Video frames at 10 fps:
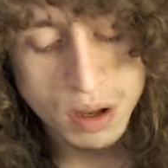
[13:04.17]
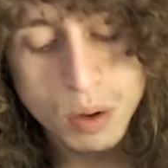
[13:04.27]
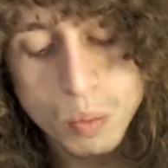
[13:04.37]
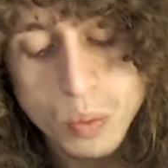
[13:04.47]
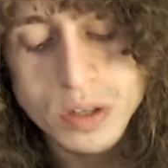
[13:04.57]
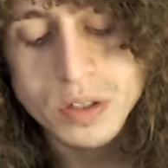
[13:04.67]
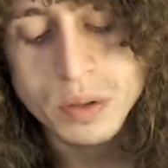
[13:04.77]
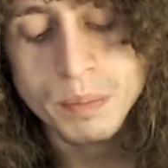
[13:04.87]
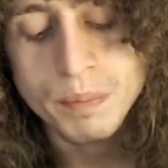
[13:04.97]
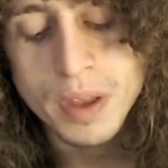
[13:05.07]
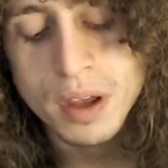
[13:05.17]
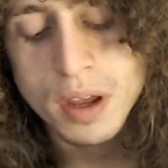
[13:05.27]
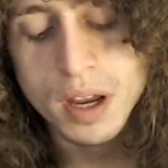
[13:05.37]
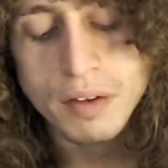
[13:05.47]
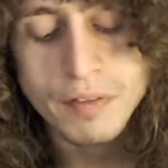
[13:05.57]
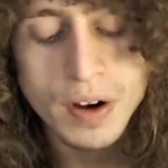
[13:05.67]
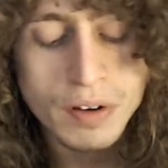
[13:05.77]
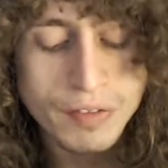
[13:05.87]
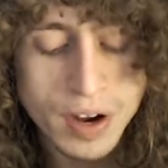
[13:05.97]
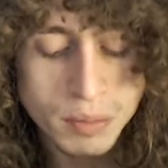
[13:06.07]
wisdom, and
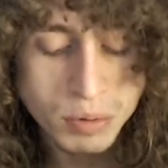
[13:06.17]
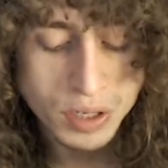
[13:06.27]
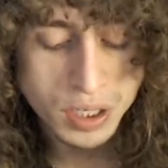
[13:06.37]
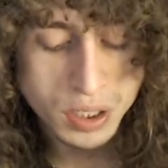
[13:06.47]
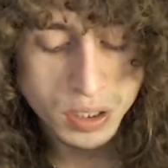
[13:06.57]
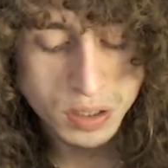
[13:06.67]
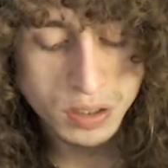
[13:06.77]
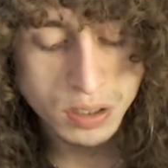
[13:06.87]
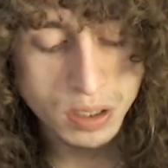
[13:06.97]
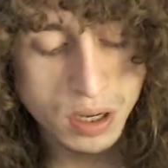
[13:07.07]
verified predictions,